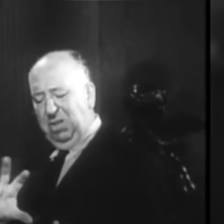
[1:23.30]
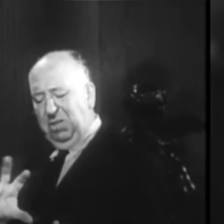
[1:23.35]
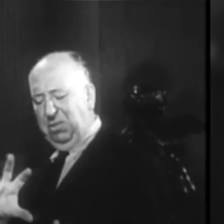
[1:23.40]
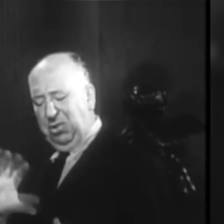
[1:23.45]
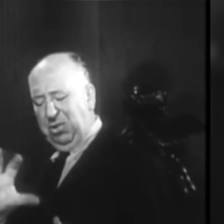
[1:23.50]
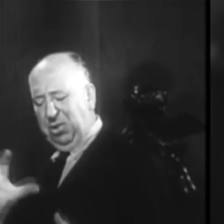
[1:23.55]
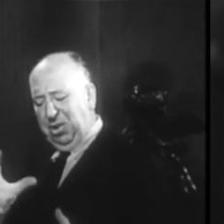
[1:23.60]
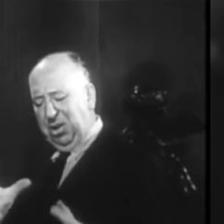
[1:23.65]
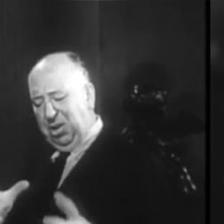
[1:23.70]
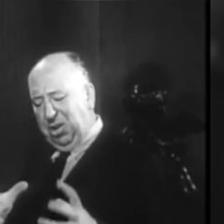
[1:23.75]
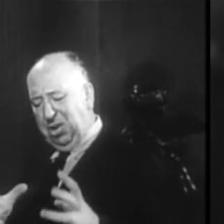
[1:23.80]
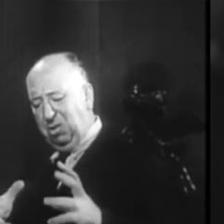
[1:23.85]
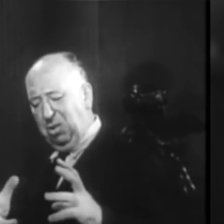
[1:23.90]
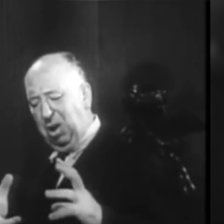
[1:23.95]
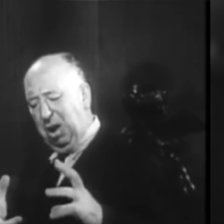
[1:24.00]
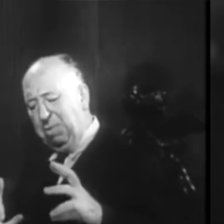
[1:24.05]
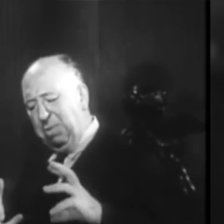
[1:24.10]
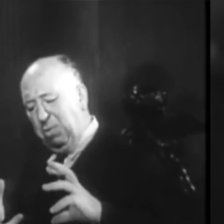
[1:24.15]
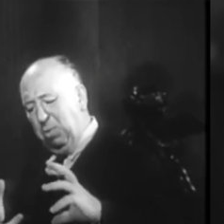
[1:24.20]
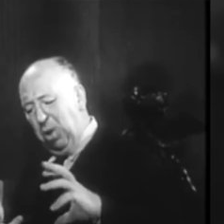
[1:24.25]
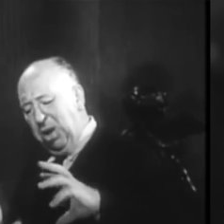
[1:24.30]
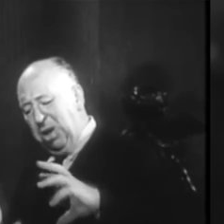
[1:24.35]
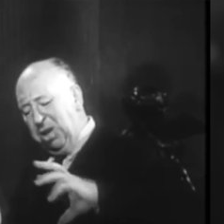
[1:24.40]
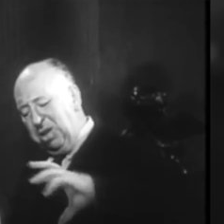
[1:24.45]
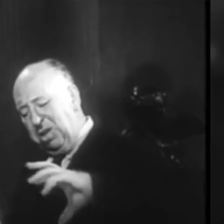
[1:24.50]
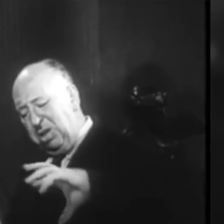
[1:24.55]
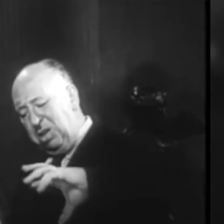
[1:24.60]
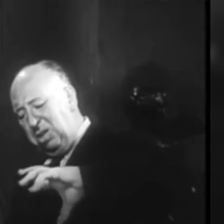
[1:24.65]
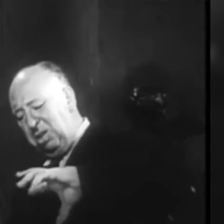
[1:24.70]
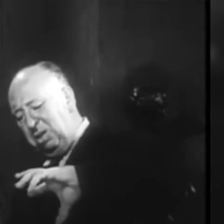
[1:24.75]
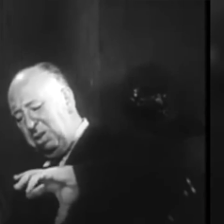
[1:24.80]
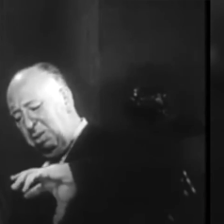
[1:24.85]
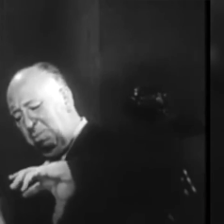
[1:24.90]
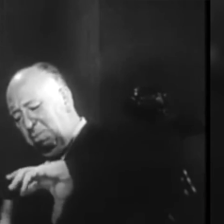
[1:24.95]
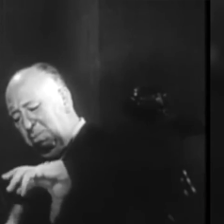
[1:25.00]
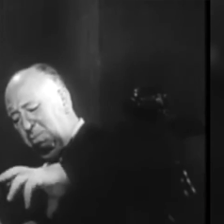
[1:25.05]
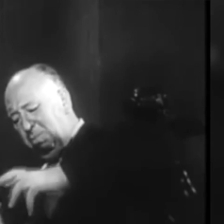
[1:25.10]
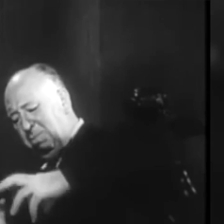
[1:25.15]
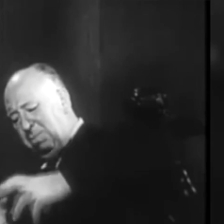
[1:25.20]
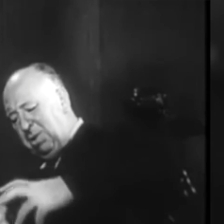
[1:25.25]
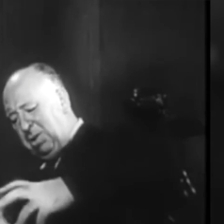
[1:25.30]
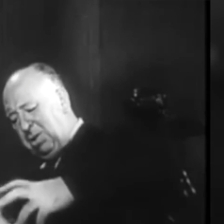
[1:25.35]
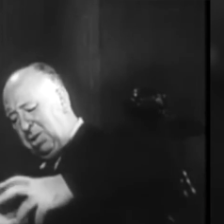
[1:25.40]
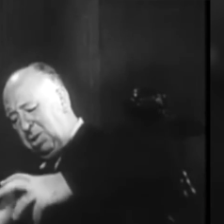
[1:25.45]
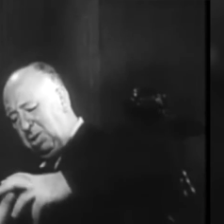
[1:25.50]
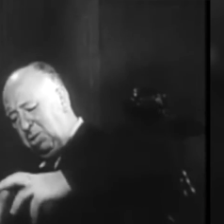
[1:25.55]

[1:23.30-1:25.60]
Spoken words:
from guessing what the film would ultimately be